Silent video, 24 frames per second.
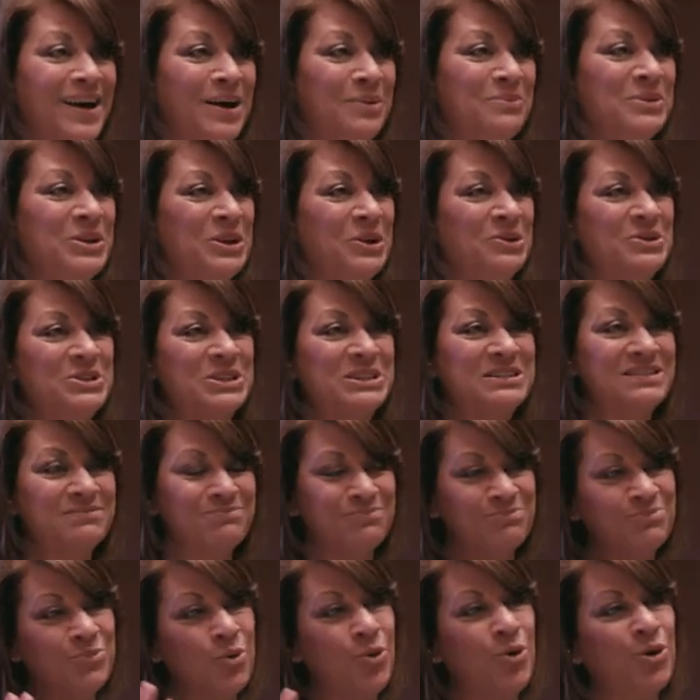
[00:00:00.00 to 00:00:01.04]
You know, just
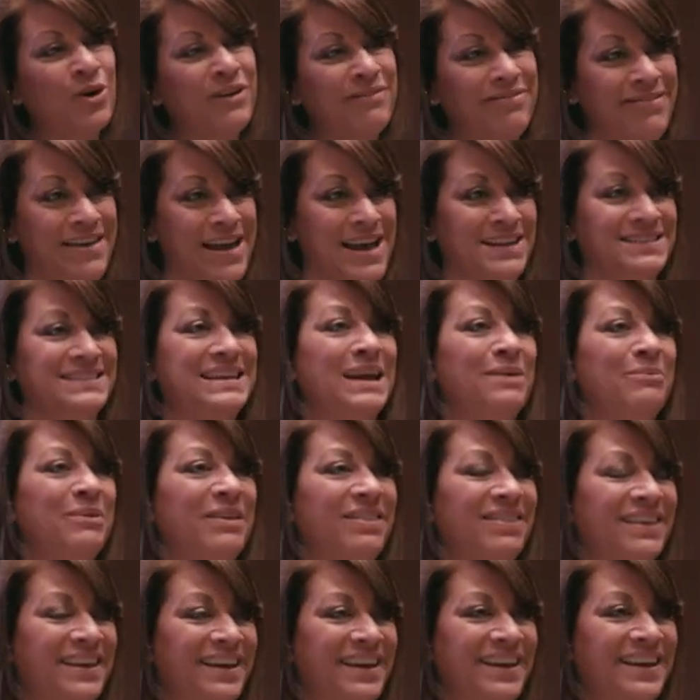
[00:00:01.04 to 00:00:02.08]
more of that type
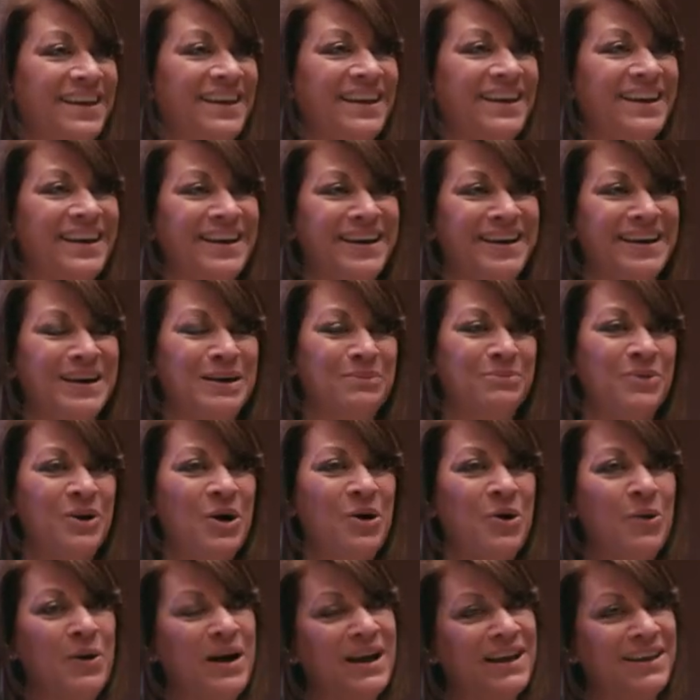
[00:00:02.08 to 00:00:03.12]
of thing.
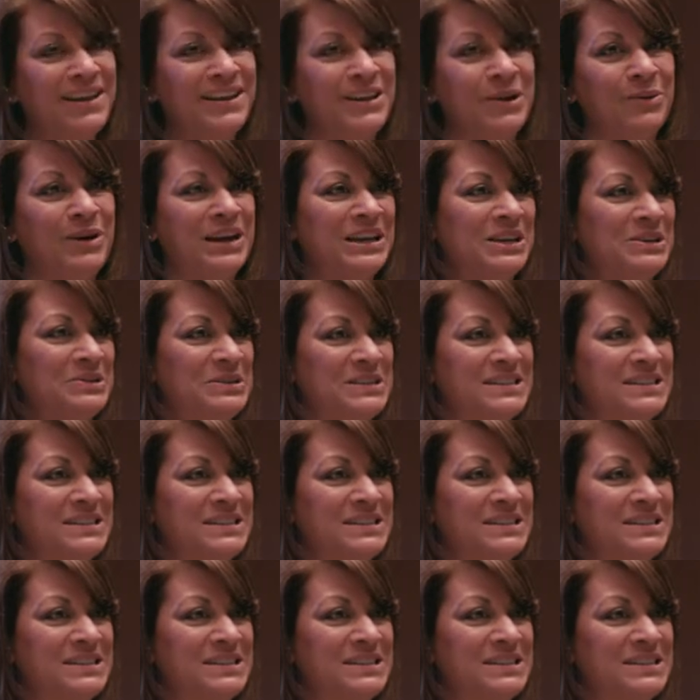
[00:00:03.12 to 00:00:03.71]
I